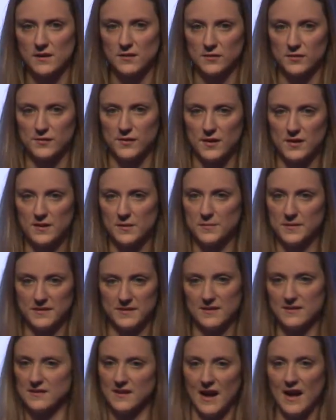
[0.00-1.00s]
your startup is
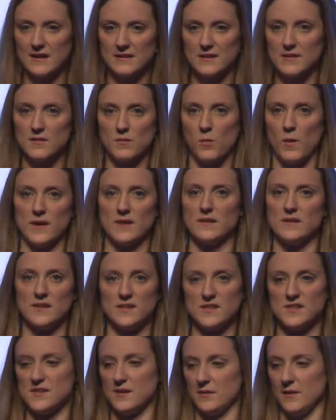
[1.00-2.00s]
exactly the way you need
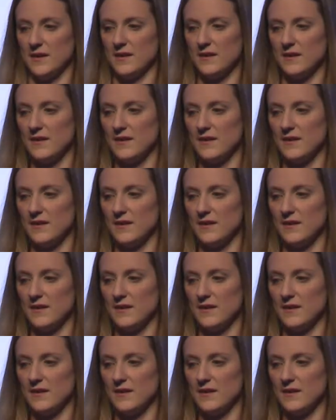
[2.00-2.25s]
to do it.